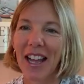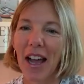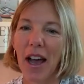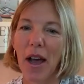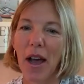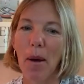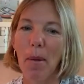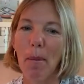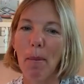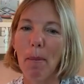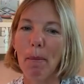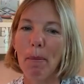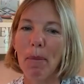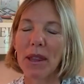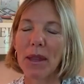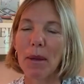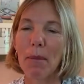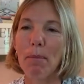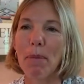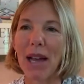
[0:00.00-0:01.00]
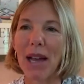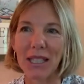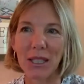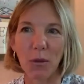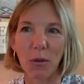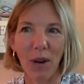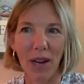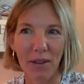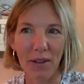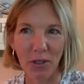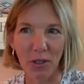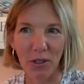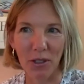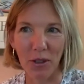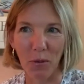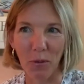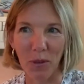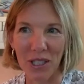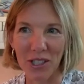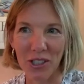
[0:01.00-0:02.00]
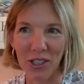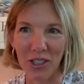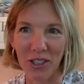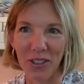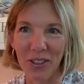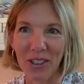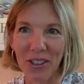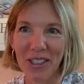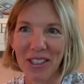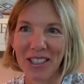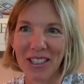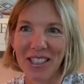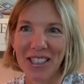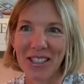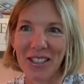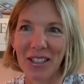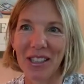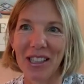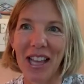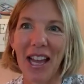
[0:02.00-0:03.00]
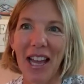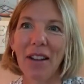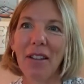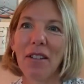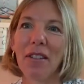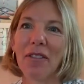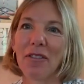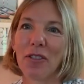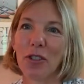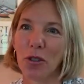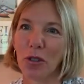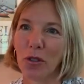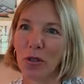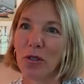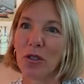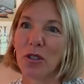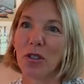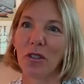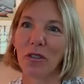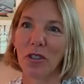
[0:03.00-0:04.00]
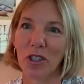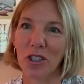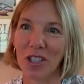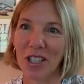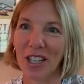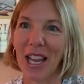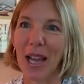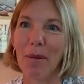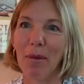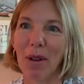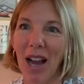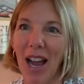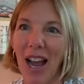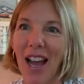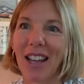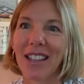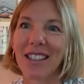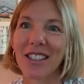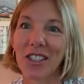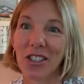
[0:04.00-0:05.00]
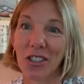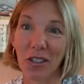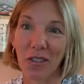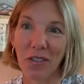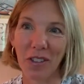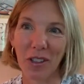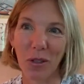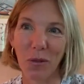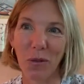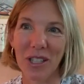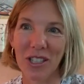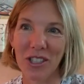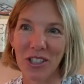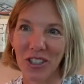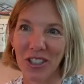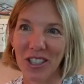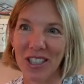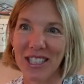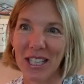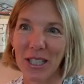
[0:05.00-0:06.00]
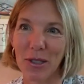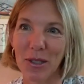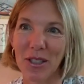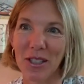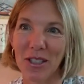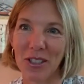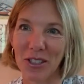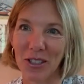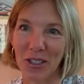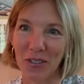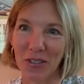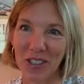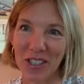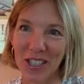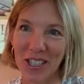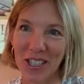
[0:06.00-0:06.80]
But the best waves are in the winter. So a lot of true surfers in Cape Cod surf in the winter because that's when the surf is